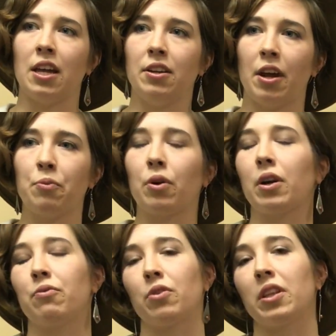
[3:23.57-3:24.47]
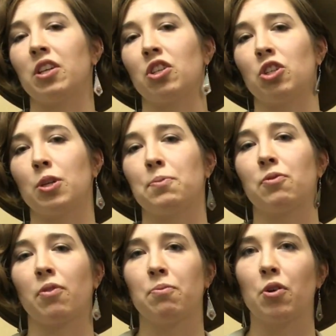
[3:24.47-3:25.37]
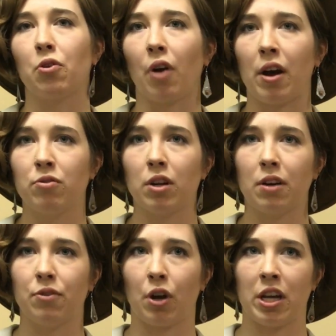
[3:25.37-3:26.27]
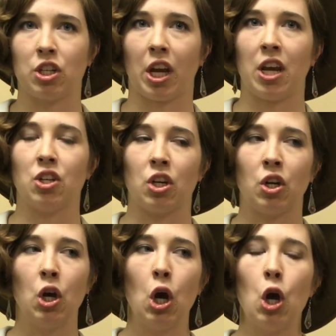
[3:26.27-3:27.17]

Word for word: and network of relationships from the ground of your education,